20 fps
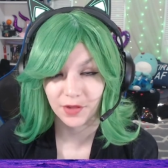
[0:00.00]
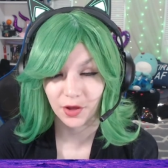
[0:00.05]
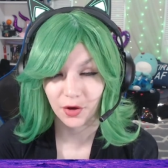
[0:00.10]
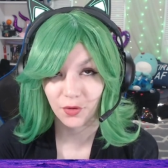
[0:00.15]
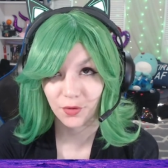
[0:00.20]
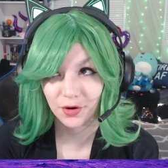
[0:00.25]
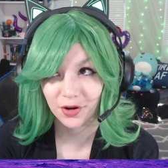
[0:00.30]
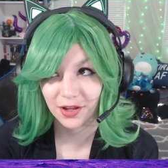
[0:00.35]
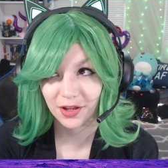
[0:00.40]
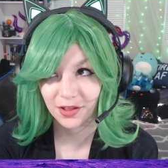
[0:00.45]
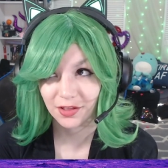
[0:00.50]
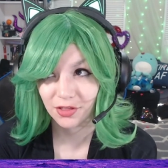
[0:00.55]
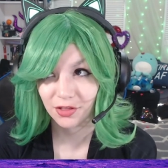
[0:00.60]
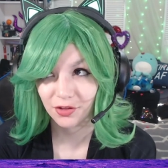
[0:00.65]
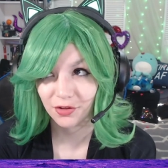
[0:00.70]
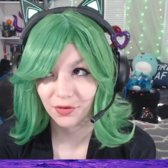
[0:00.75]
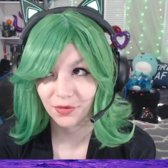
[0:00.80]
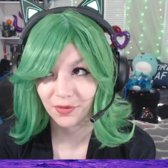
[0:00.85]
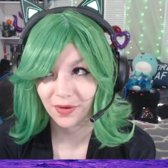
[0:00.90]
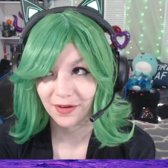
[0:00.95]
According
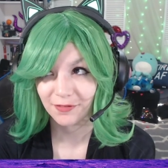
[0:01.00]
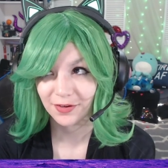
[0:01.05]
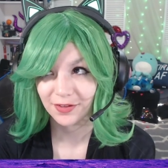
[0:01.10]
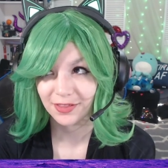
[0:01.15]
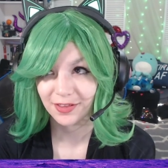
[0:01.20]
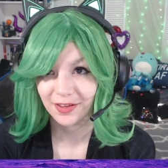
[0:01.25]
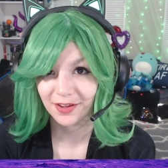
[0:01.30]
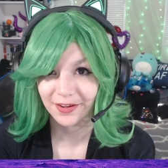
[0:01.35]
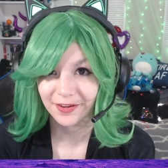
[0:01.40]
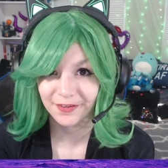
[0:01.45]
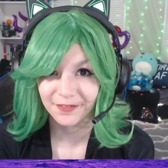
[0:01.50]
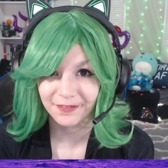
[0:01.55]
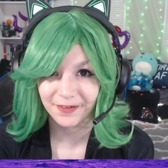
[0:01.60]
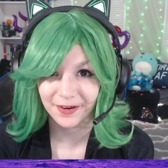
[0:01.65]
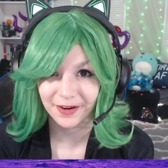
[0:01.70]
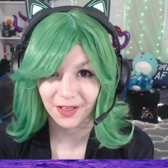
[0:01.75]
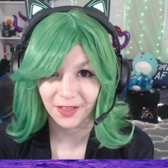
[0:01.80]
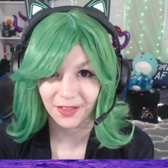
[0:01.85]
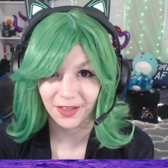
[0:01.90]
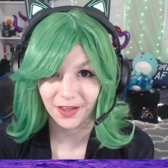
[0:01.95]
to everything I could
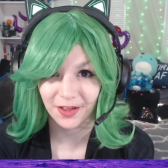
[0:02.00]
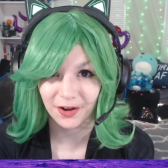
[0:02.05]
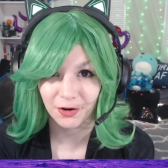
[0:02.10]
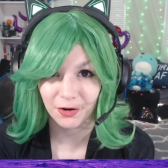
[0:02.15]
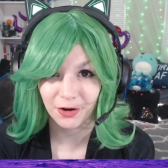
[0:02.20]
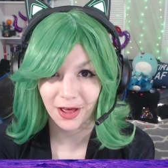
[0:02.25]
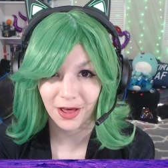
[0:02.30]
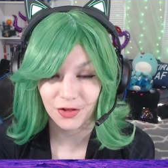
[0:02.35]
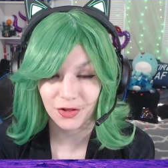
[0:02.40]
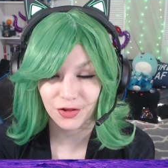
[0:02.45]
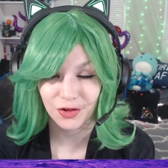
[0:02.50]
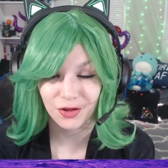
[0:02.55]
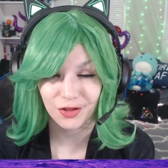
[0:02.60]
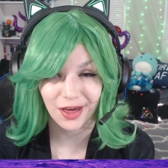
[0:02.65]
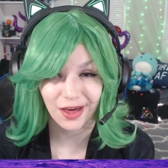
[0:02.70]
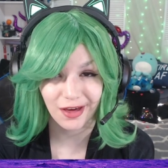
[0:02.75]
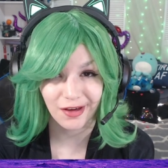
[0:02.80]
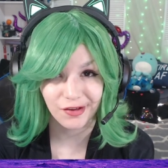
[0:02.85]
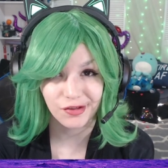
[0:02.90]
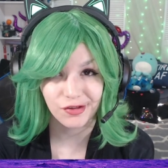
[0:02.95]
find on the internet, she is
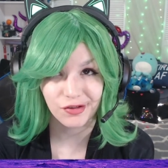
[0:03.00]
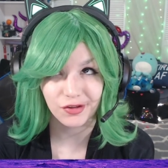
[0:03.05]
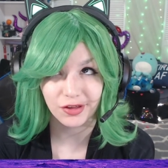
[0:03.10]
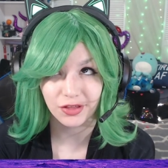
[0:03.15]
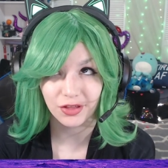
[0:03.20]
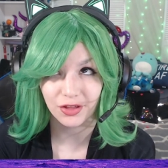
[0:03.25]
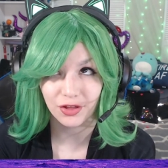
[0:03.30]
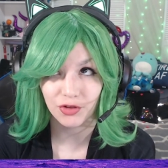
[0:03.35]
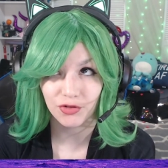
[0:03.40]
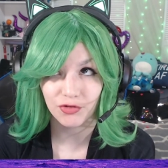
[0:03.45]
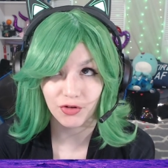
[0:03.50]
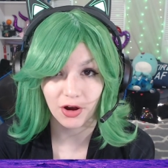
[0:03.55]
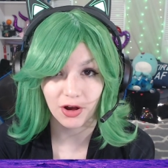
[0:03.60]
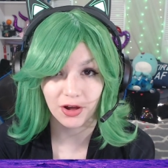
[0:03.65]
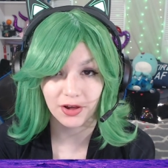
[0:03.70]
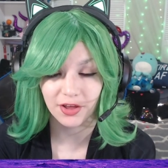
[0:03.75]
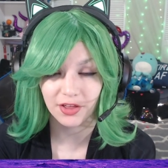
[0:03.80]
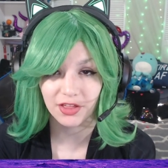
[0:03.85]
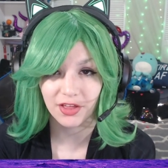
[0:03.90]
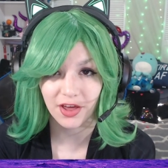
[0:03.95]
actually the
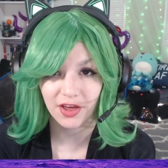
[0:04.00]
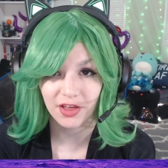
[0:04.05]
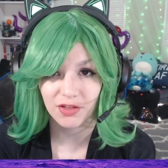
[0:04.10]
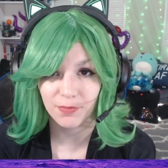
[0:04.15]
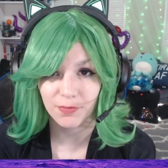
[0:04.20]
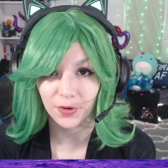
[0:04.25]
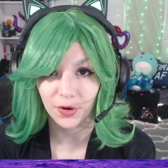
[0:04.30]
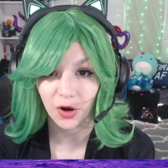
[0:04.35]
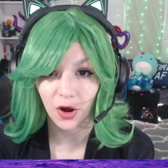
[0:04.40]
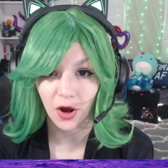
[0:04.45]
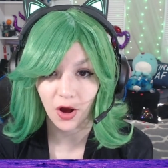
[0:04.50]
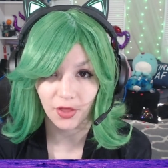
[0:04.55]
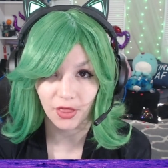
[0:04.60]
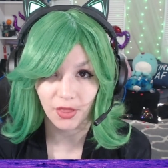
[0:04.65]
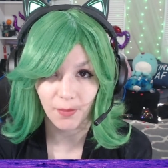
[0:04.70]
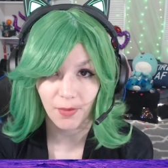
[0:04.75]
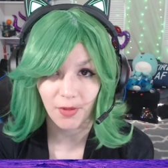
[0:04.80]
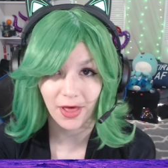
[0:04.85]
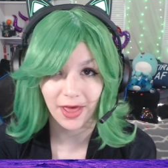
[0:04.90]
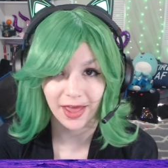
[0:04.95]
strongest Esper on
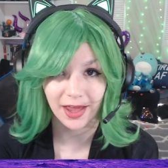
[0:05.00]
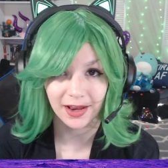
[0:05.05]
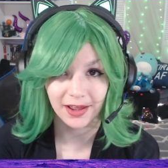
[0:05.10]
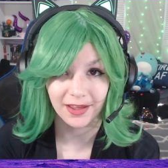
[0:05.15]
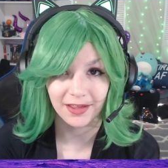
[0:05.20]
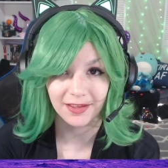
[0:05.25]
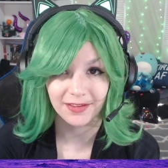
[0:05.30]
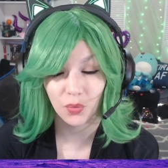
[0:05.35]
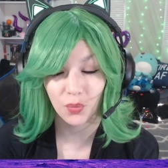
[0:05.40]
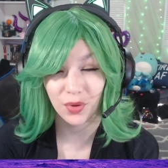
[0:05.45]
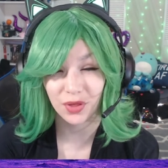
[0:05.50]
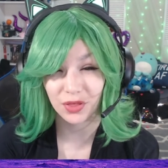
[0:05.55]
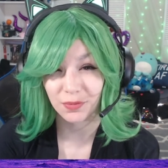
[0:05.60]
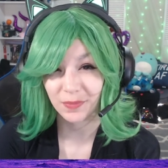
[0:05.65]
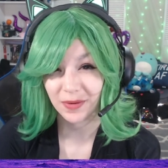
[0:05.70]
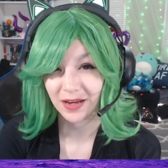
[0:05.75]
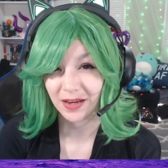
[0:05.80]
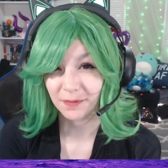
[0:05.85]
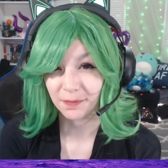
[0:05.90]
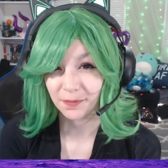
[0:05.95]
the planet, with
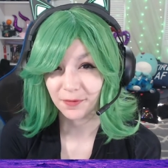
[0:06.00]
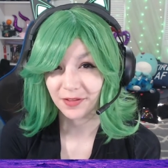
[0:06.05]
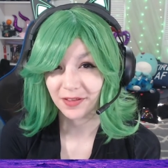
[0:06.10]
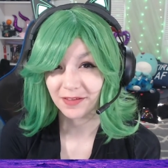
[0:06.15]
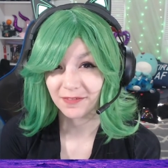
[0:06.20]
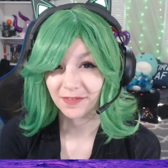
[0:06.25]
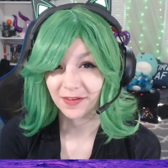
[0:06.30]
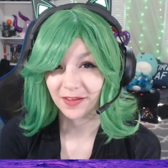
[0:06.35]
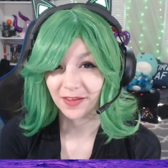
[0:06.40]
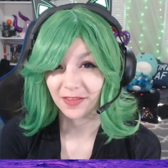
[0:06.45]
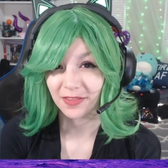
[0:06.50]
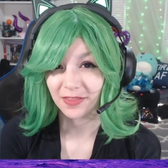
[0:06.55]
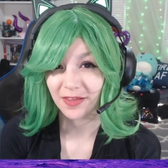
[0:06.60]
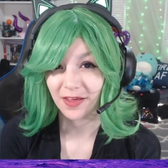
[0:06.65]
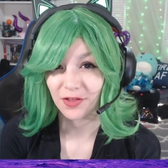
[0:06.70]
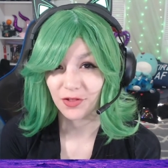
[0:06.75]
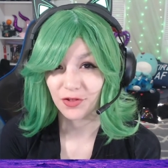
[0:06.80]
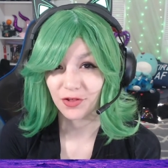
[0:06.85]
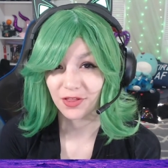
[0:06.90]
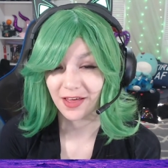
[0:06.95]
many believing
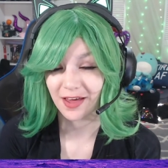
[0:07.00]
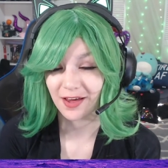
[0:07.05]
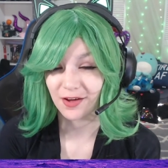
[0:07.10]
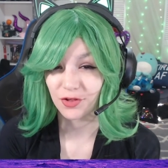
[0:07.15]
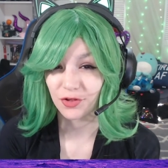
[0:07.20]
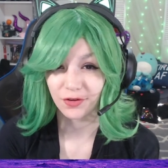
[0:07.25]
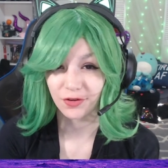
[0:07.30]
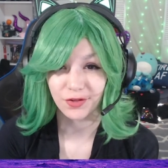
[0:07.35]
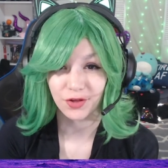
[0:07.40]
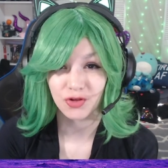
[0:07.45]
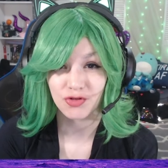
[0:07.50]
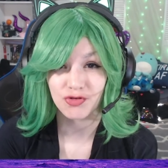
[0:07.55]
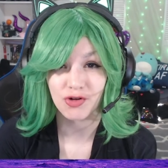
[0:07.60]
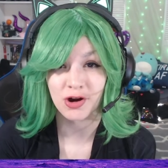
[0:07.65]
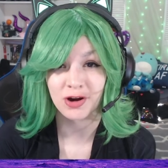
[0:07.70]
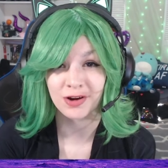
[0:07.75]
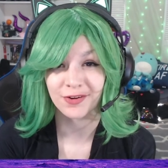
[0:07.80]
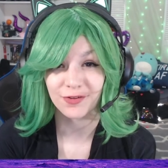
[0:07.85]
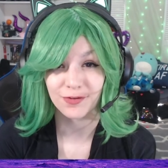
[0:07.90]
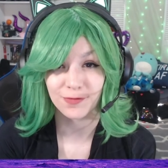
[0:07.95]
that she's actually the
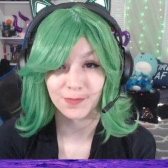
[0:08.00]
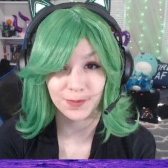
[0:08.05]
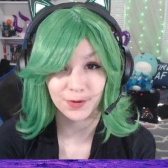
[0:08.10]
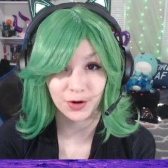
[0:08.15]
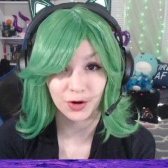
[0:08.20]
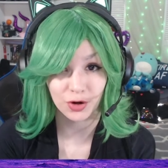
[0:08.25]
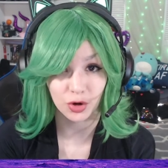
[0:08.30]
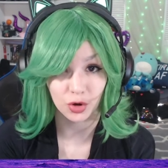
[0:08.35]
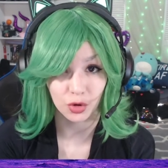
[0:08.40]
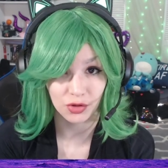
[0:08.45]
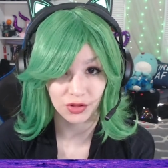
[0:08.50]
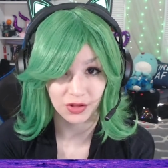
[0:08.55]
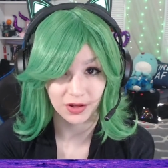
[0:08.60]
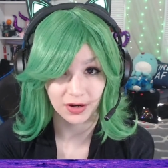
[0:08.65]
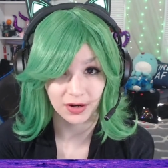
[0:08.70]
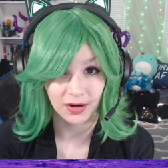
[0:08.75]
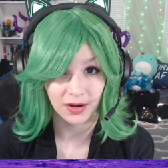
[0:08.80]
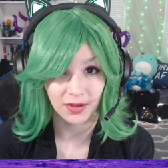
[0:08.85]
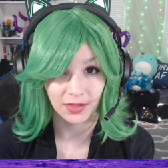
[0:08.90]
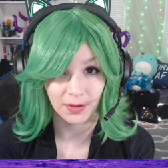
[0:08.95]
strongest
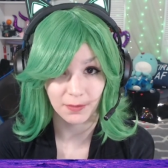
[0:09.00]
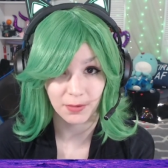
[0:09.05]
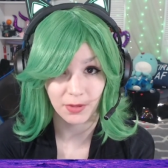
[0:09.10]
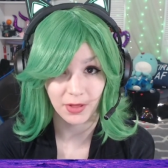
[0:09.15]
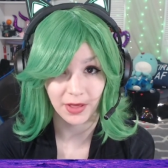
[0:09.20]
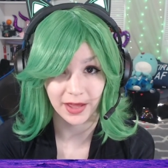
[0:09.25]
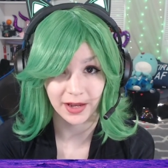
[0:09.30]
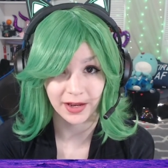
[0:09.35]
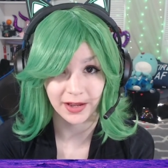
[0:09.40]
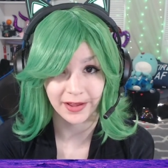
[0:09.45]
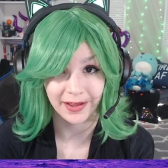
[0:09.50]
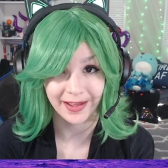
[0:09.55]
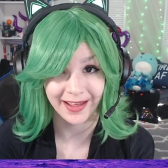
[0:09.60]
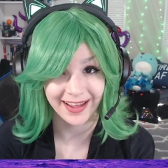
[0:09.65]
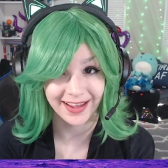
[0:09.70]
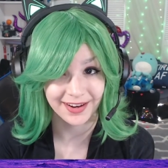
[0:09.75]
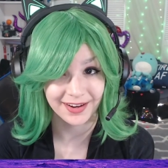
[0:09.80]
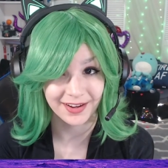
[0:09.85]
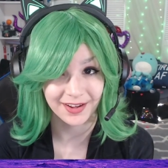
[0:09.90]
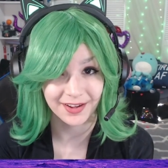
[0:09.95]
person on the planet
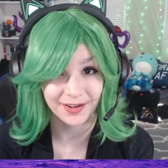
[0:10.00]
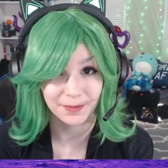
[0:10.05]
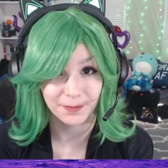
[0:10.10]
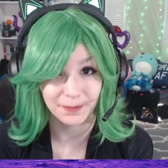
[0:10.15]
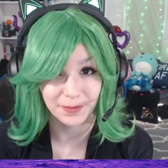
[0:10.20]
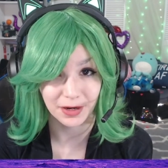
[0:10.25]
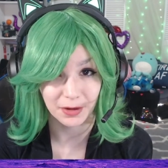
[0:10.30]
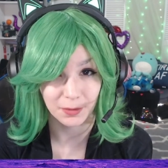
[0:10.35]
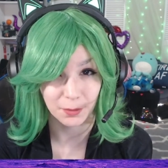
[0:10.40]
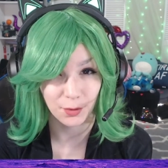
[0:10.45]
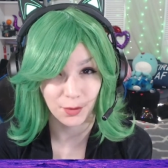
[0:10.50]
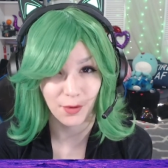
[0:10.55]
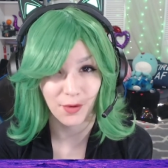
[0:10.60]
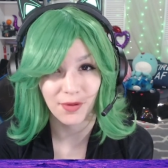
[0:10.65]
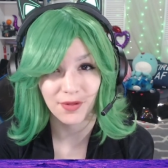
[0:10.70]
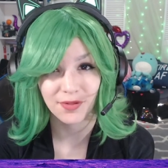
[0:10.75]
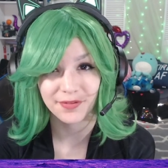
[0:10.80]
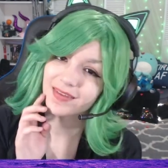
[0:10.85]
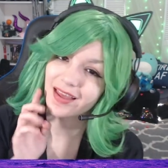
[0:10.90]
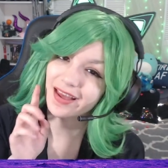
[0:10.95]
and
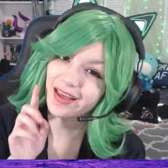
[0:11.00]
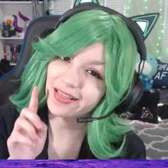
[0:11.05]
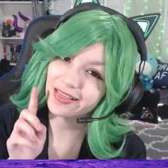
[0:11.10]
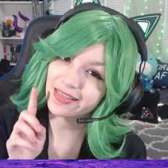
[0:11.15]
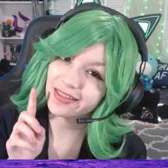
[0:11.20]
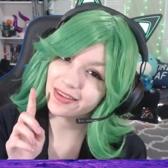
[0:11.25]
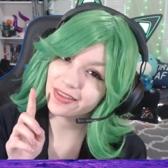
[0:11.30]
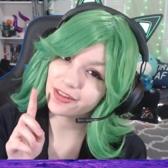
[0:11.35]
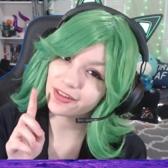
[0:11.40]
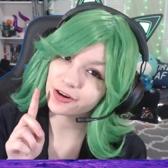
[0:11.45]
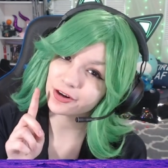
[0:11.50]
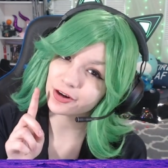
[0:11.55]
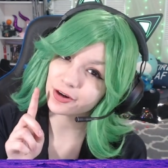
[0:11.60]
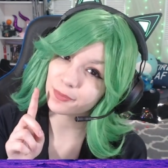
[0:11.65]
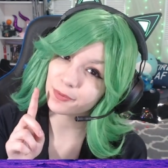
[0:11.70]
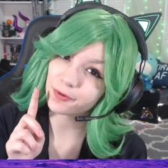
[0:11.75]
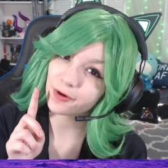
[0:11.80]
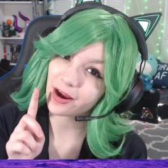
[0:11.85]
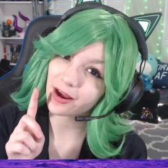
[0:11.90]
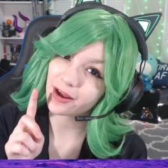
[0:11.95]
unbeatable, at least in her
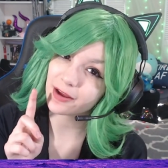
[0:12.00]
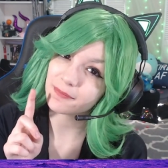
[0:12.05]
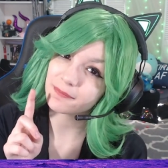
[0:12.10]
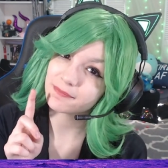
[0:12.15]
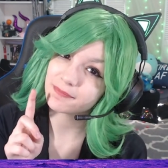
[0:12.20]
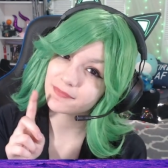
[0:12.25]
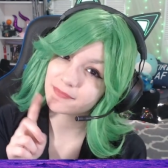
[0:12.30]
prime.